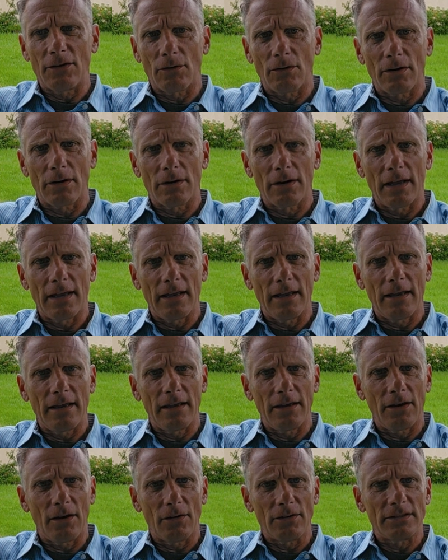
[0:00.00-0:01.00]
or
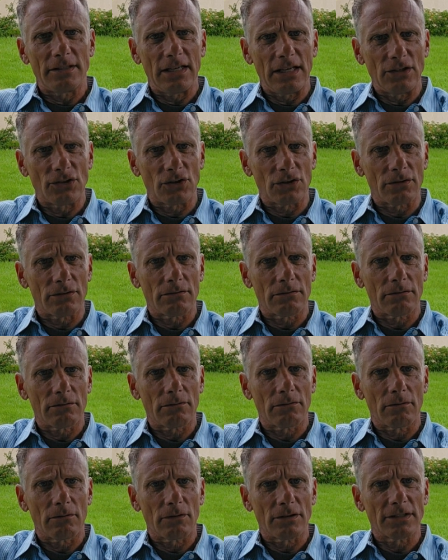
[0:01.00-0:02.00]
a teacher
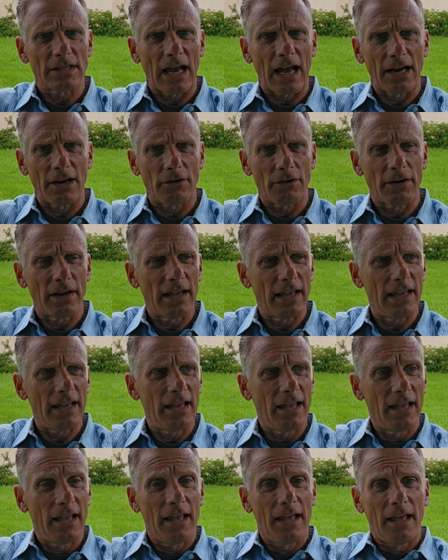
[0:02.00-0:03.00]
retiree,
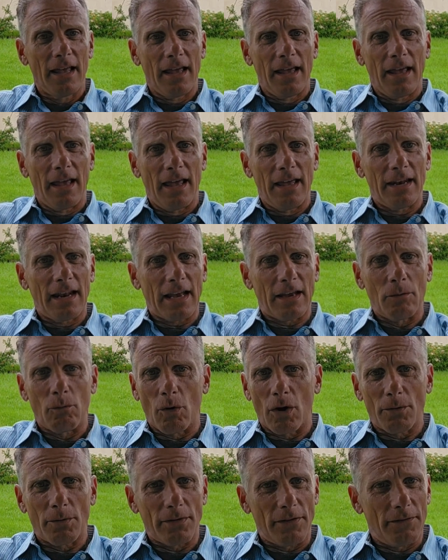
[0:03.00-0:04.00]
and I can
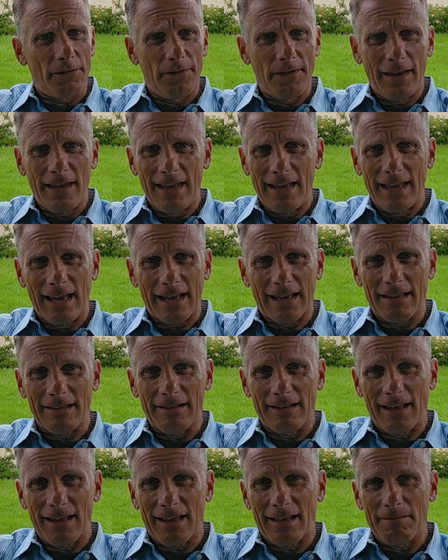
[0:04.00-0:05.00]
work with the fee.
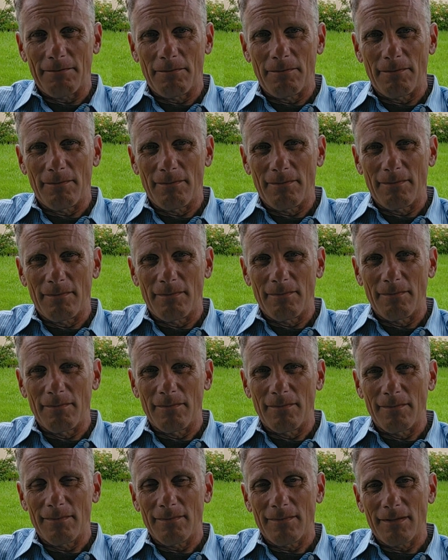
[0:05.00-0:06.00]

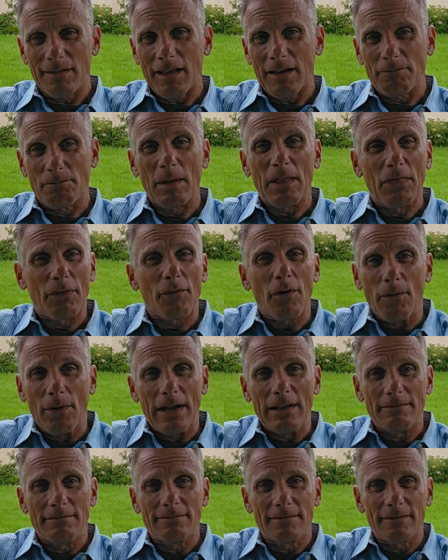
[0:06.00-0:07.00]
I've been through
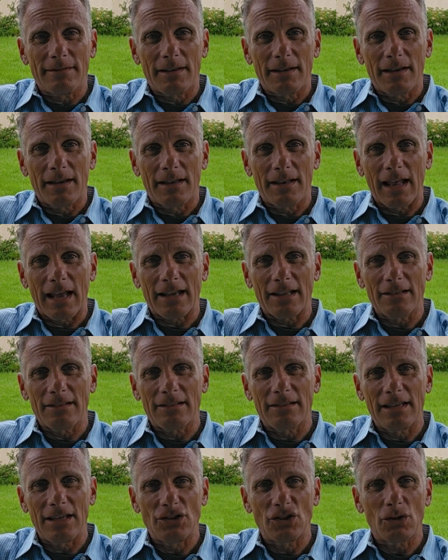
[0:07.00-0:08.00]
it, and I can
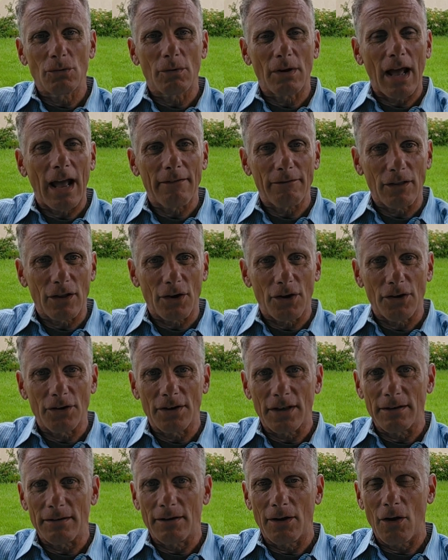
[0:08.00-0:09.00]
teach you what I've
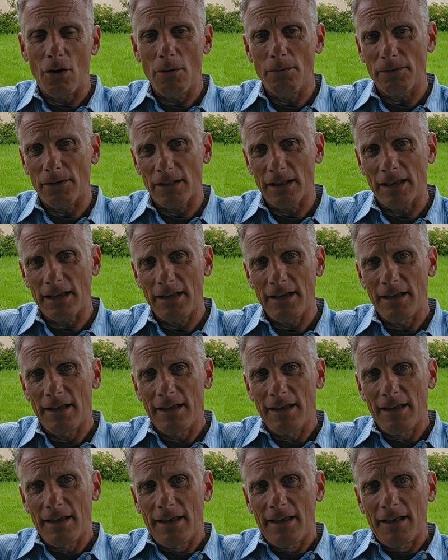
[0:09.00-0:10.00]
learned, and hopefully
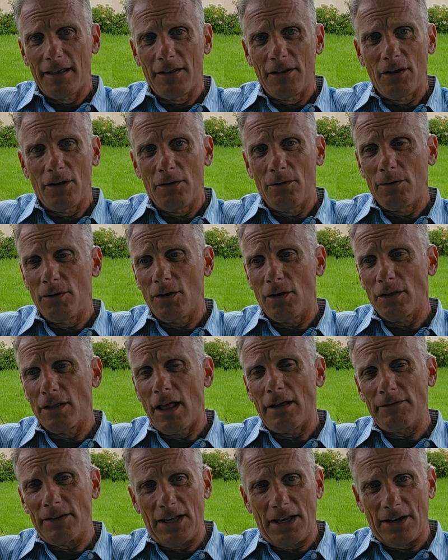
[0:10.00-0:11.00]
you'll
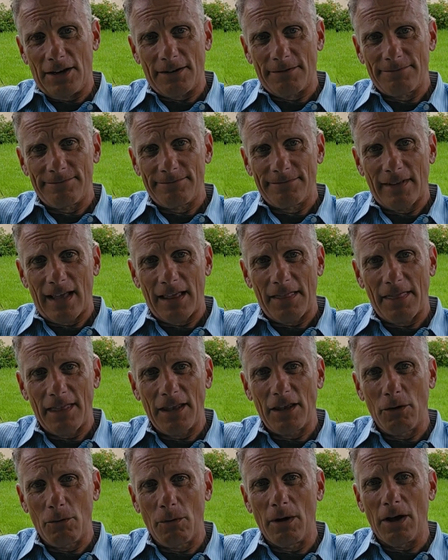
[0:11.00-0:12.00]
love it here. I
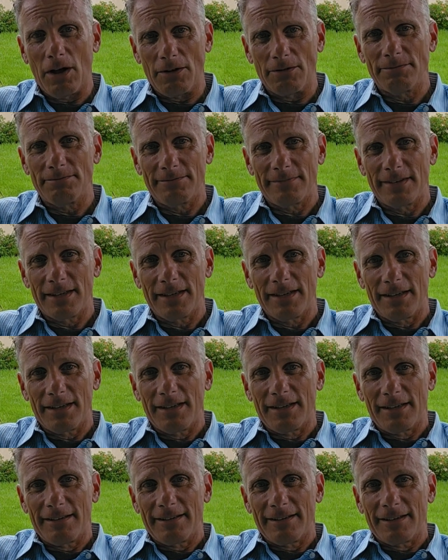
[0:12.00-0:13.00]
think you will.
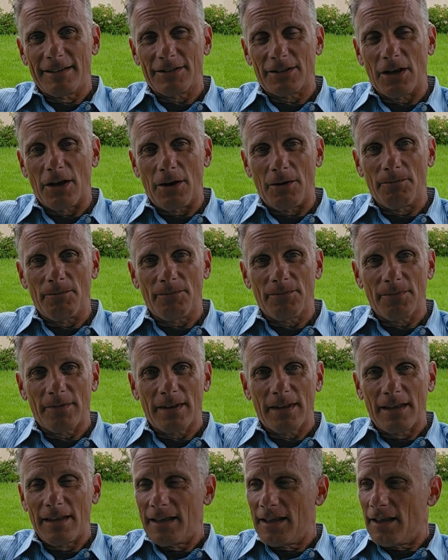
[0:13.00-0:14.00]
So
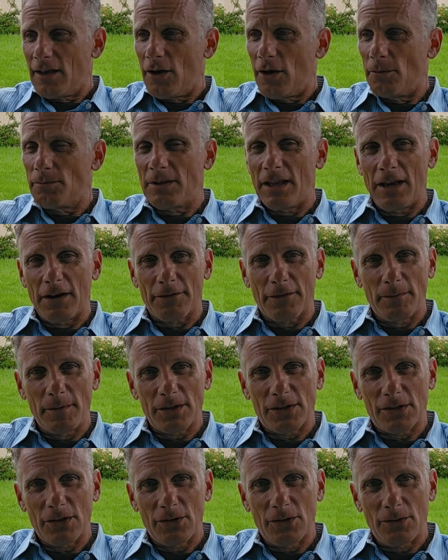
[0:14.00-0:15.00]
hope to hear from you
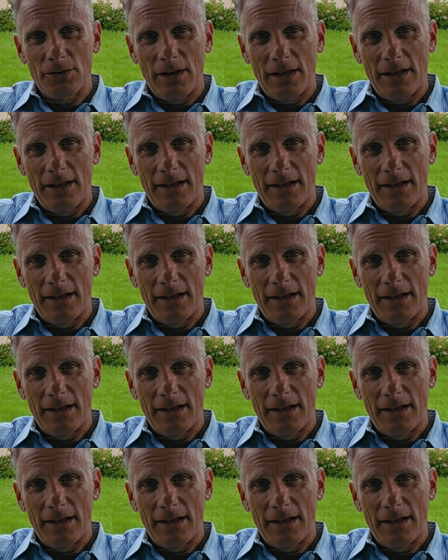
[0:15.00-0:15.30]
soon.